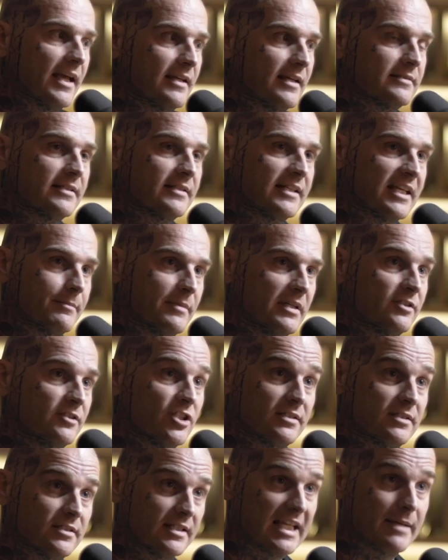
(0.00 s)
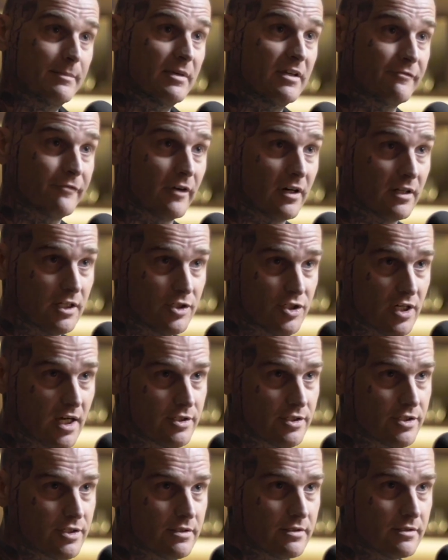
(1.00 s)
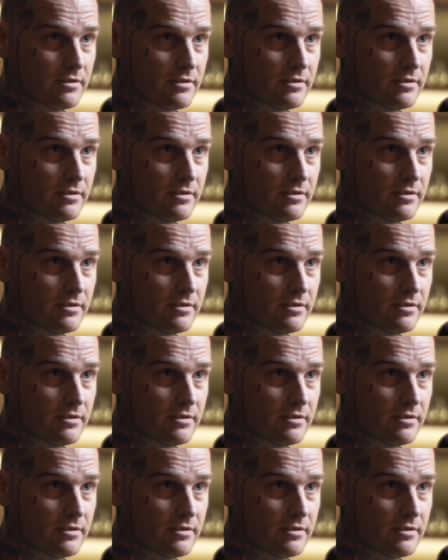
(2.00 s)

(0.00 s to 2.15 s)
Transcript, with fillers: days to get me just to get me in front of the judge.